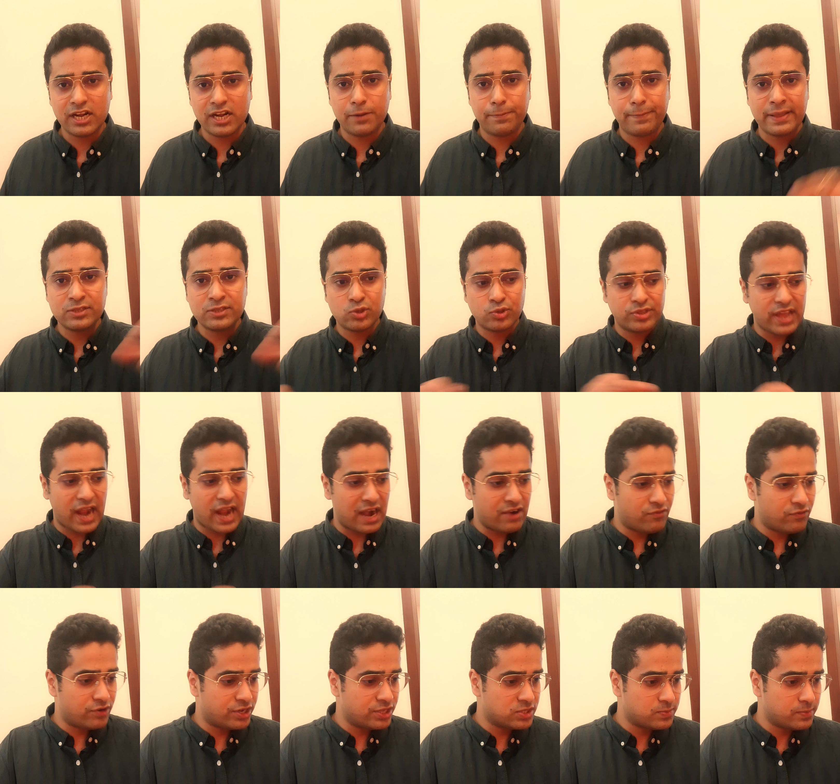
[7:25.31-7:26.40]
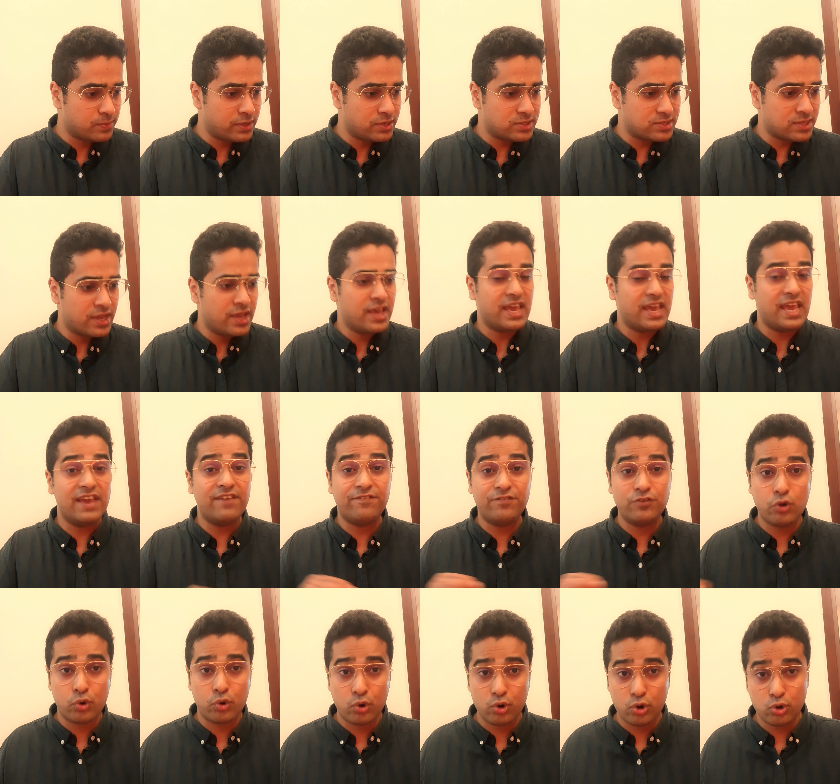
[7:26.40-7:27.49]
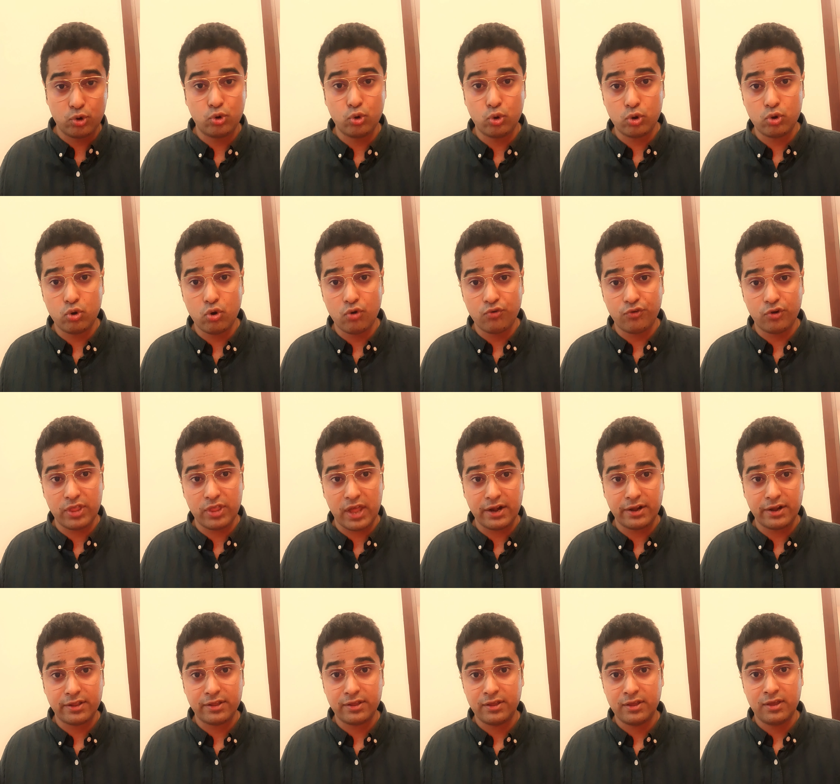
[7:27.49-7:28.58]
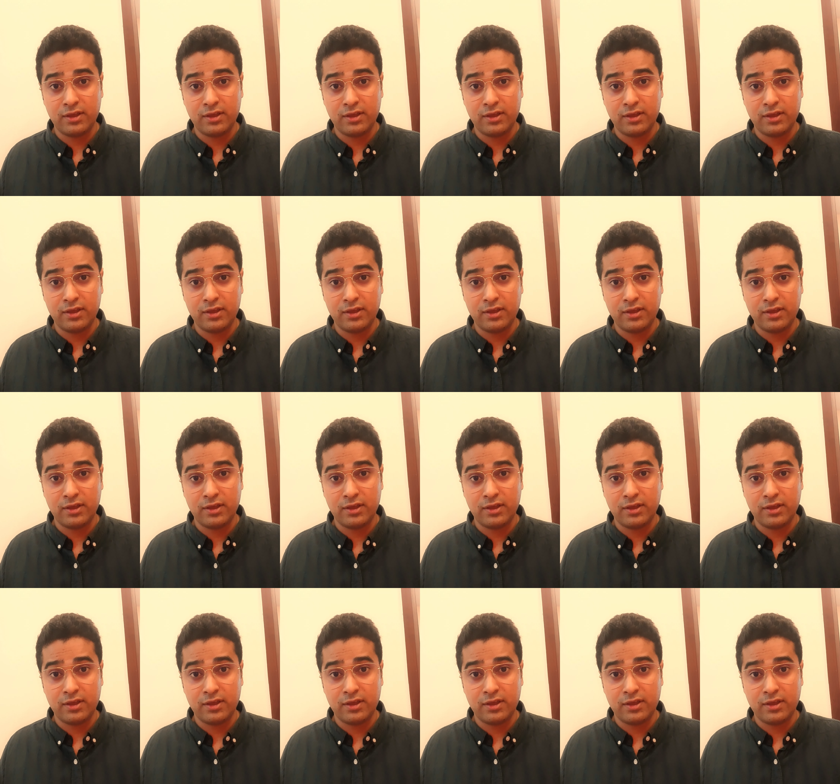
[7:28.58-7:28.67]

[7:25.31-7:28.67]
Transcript: It depends on the advertisements, if you're going to go for that.